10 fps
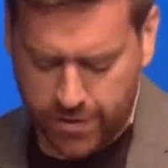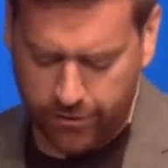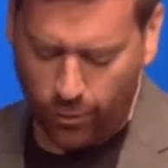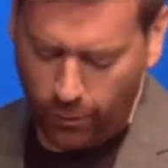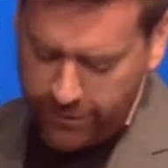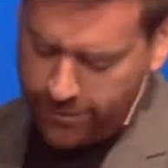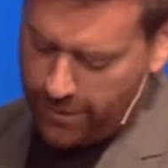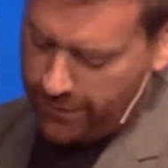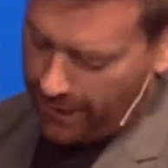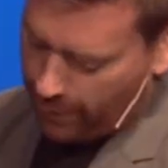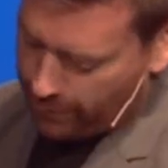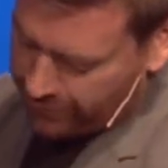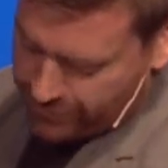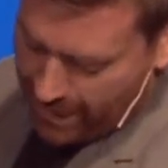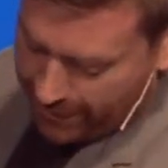of the Holy Spirit that I was
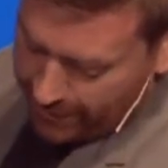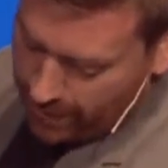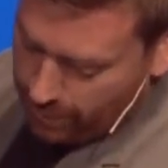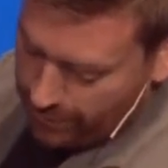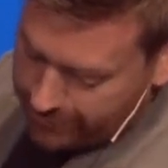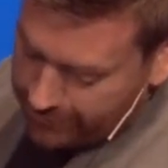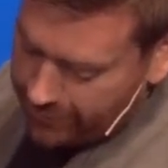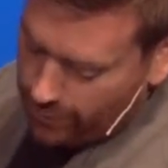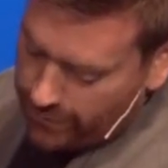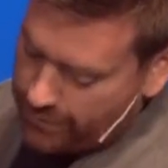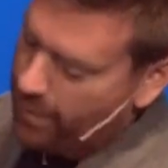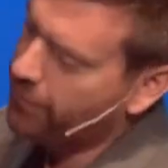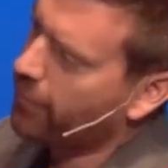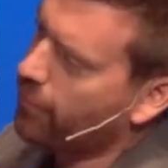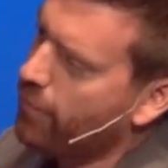tracking numbers and stories about the
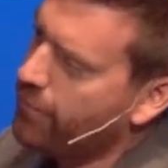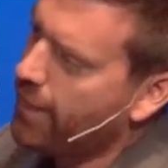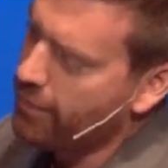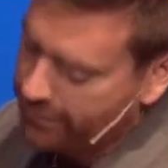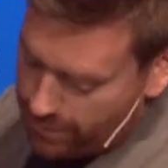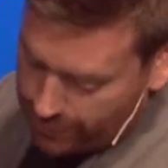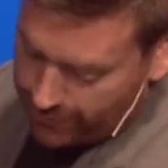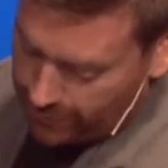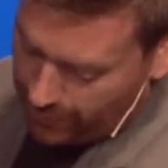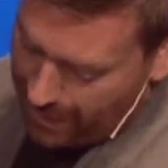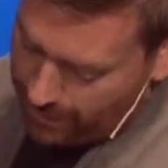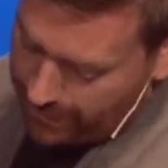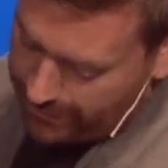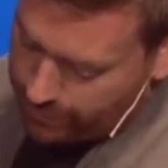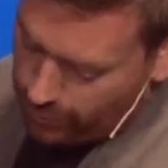coronavirus and political
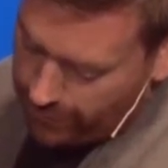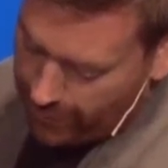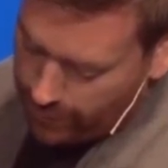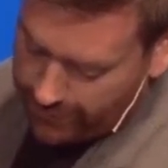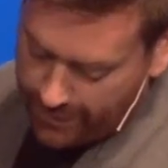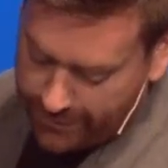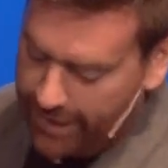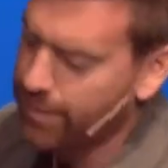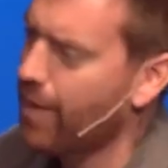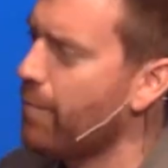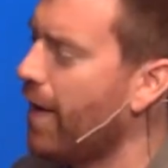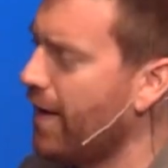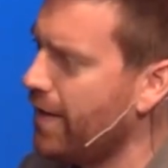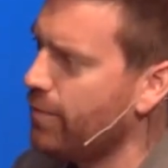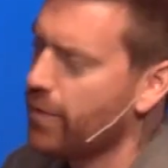happenings more than I was inundating my
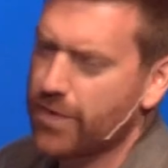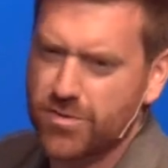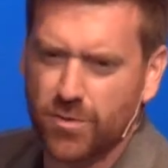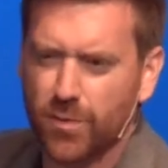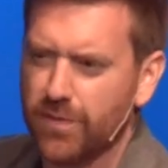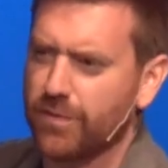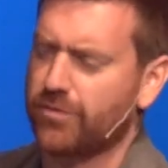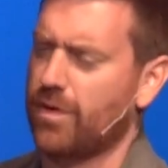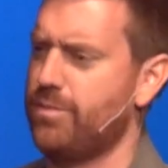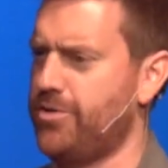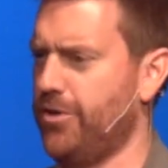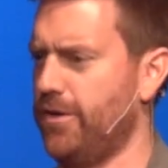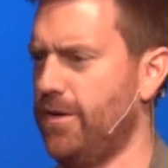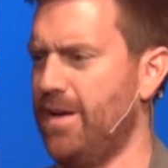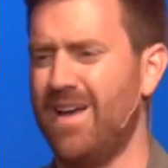mind with the truths of
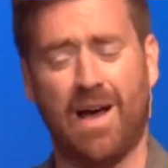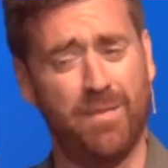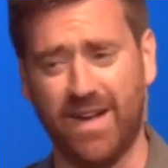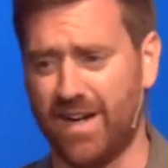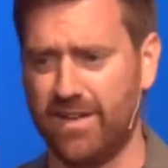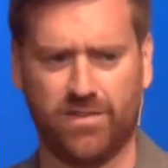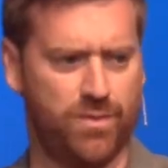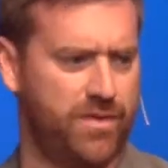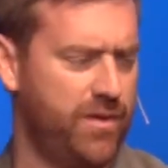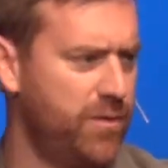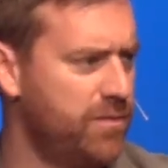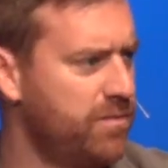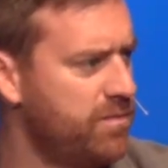Scripture. I'm being honest with you.